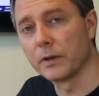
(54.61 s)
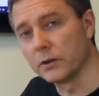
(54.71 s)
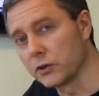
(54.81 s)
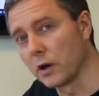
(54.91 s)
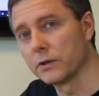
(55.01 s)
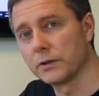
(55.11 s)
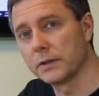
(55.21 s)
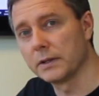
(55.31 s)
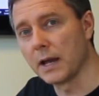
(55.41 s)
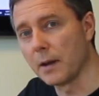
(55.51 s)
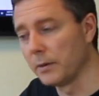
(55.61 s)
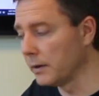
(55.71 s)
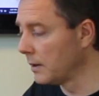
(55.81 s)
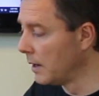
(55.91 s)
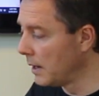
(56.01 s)
it charges the
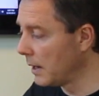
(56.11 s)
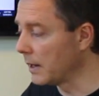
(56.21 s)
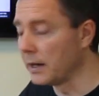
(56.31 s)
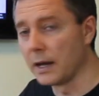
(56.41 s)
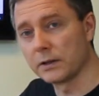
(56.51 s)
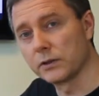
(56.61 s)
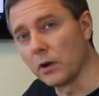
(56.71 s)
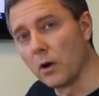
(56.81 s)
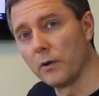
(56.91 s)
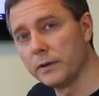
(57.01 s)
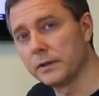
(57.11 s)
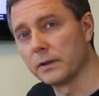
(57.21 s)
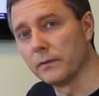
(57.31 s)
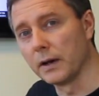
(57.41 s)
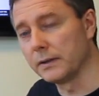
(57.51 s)
tablet and connects to all these
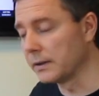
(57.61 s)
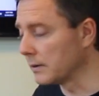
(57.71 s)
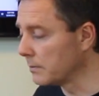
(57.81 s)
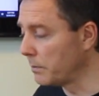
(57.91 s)
devices,